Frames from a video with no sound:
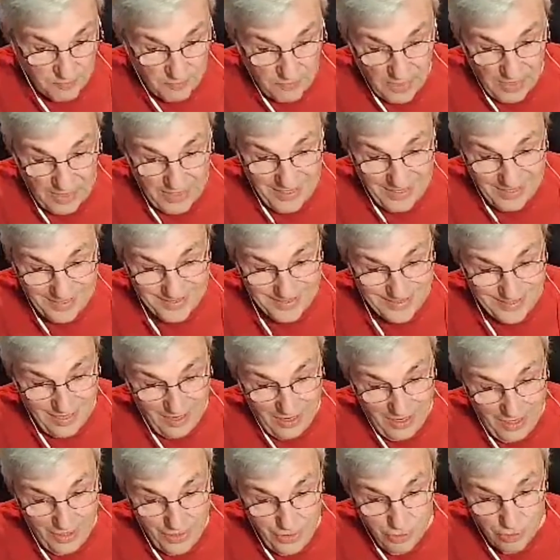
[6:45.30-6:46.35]
It's
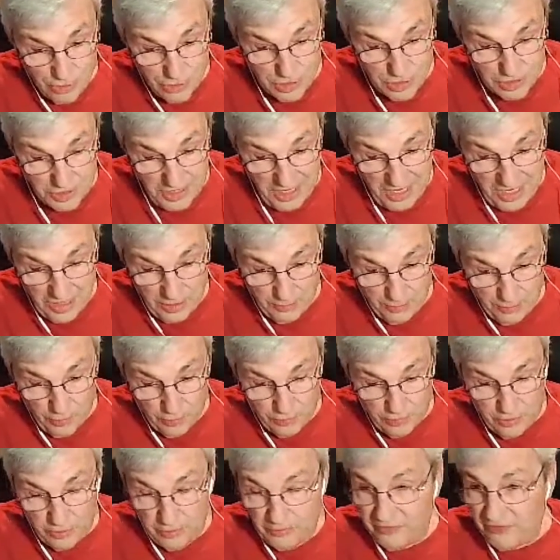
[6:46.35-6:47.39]
understandable
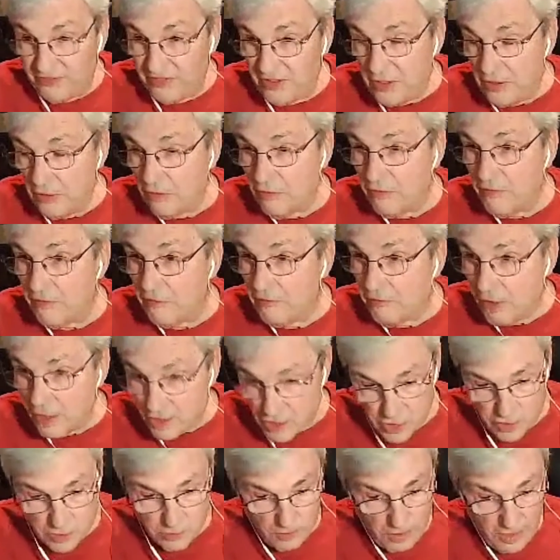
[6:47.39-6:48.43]
to feel
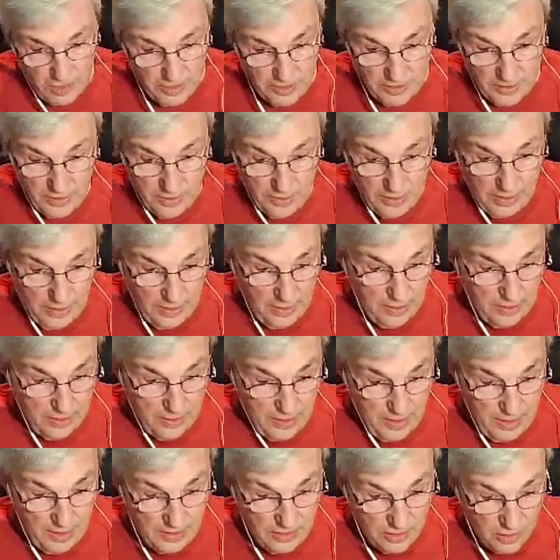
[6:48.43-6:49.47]
frustrated
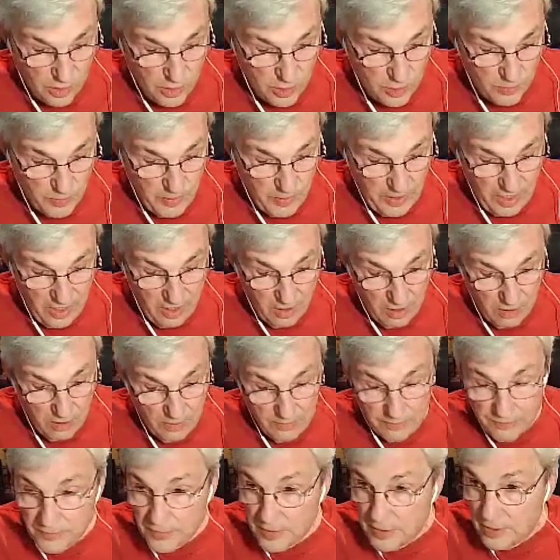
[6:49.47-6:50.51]
and despair,
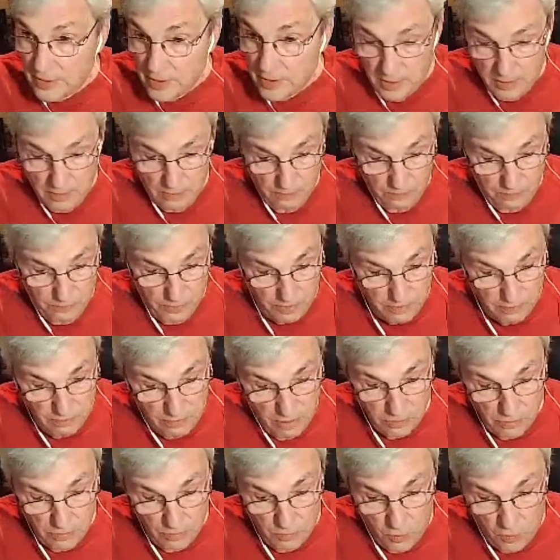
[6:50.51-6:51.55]
but
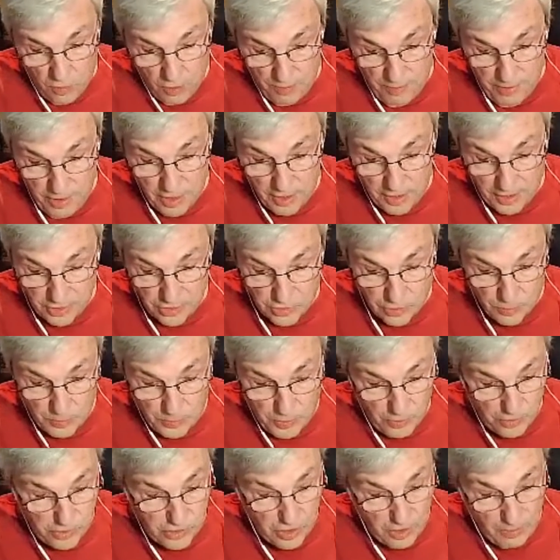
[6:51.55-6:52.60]
more Americans
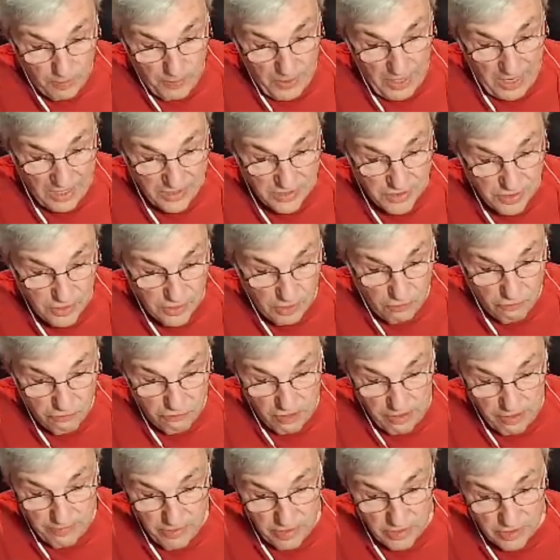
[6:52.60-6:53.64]
are pushing past the
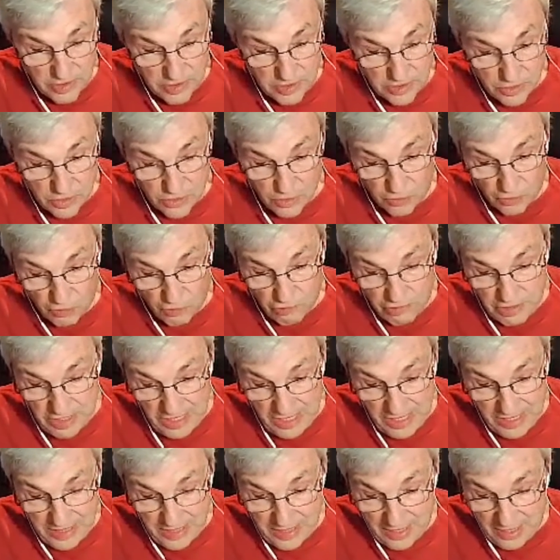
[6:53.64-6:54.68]
grimness to
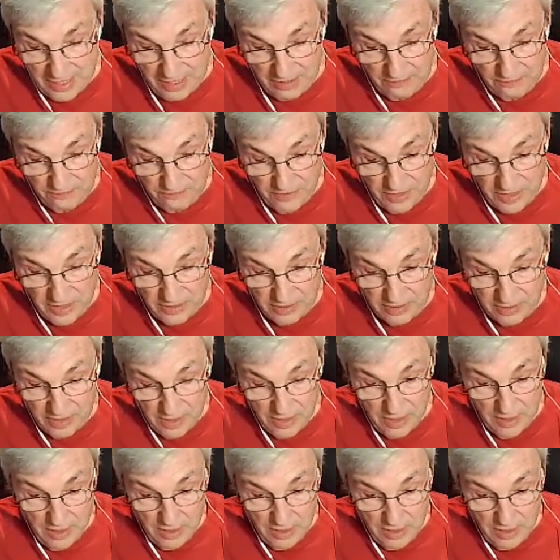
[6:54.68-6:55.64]
create and invent